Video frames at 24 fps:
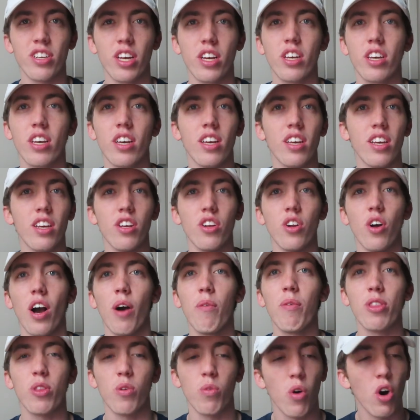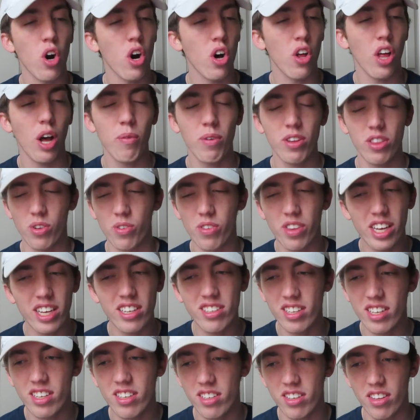It's like, you know, I went through
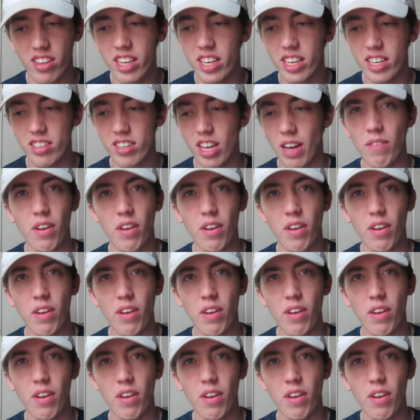this, and this.